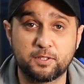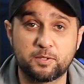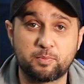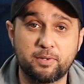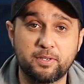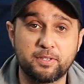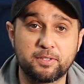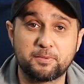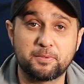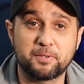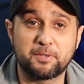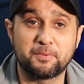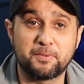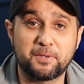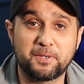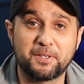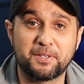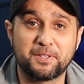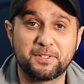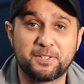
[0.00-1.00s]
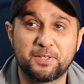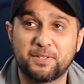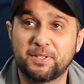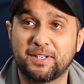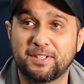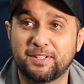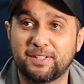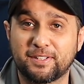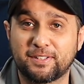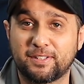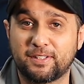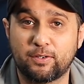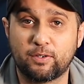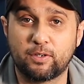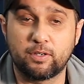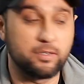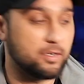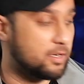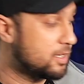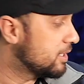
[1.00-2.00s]
Sprinters, what can I tell you? Like, they're
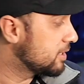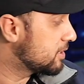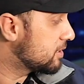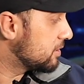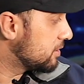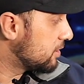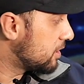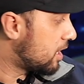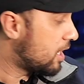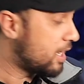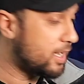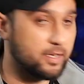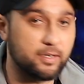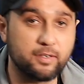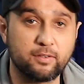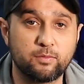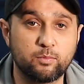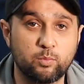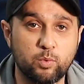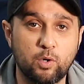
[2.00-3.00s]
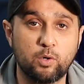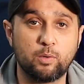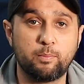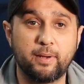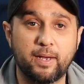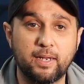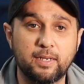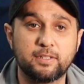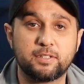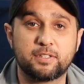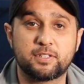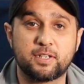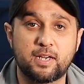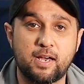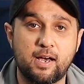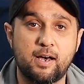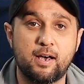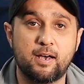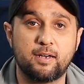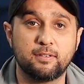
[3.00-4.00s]
a nice, light, well-balanced
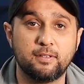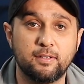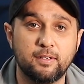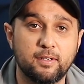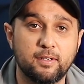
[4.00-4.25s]
car.